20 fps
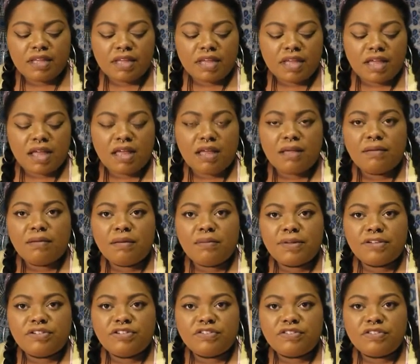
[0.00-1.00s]
Uh,
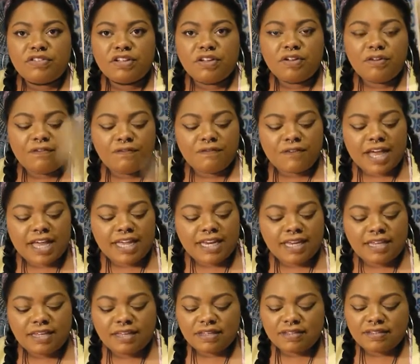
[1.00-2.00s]
but you're still
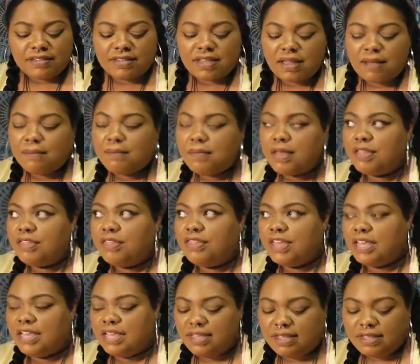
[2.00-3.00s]
fighting some
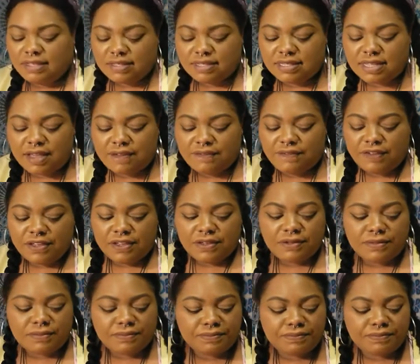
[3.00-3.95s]
things, I feel.